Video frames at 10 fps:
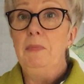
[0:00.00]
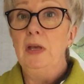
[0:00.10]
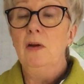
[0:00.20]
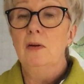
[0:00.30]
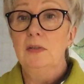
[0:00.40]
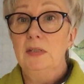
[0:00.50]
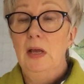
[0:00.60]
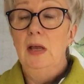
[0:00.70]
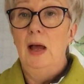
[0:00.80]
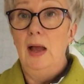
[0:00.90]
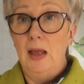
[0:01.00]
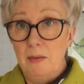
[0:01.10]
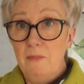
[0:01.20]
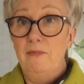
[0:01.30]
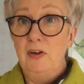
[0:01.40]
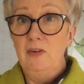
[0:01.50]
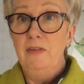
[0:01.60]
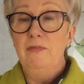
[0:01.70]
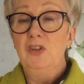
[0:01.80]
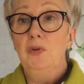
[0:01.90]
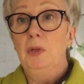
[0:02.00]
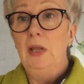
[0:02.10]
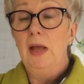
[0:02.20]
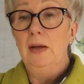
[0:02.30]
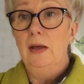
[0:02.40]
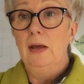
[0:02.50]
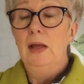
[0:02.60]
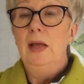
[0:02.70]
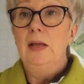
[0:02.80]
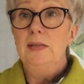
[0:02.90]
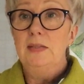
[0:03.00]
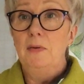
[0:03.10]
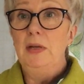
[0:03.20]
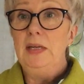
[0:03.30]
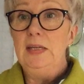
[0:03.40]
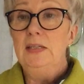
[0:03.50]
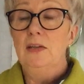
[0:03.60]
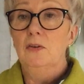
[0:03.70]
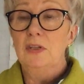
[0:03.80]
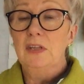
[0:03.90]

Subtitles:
because I am a very visual learner and so I need to look.